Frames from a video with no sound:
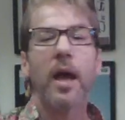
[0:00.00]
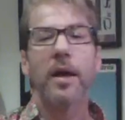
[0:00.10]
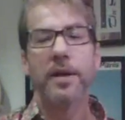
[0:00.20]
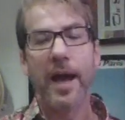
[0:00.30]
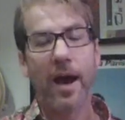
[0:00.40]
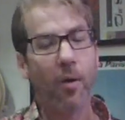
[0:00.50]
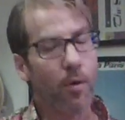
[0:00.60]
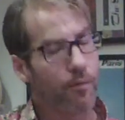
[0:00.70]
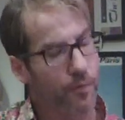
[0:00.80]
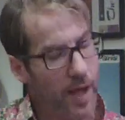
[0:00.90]
And now
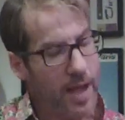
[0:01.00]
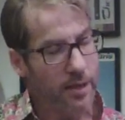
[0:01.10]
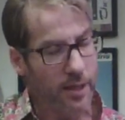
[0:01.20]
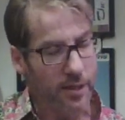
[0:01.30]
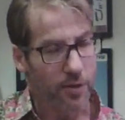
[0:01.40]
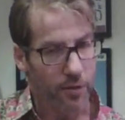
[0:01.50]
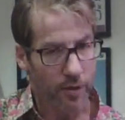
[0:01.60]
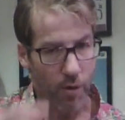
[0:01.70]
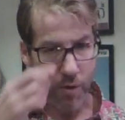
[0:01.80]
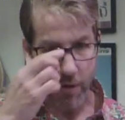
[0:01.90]
we're finally to the
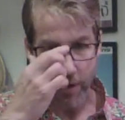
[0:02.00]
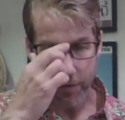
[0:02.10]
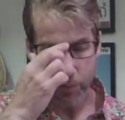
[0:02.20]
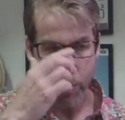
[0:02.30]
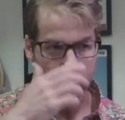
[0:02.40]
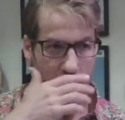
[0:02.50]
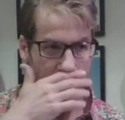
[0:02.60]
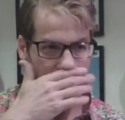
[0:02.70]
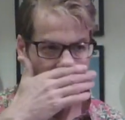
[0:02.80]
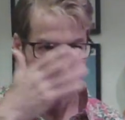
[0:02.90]
chorus where he
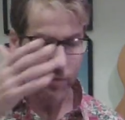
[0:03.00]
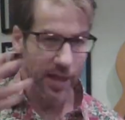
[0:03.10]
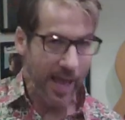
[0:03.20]
sings the